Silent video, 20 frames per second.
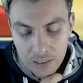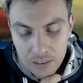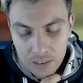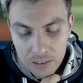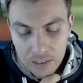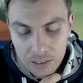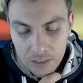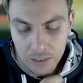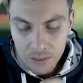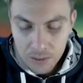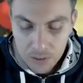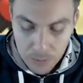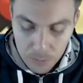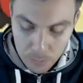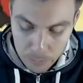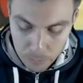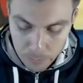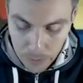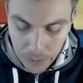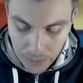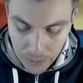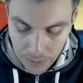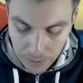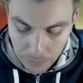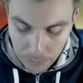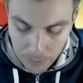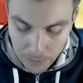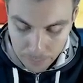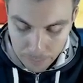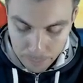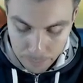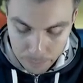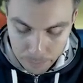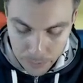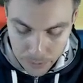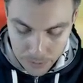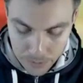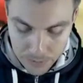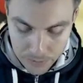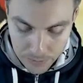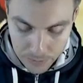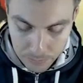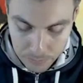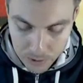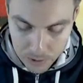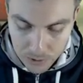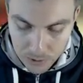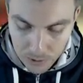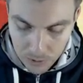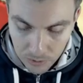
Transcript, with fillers: an Earth power. But I'm just going to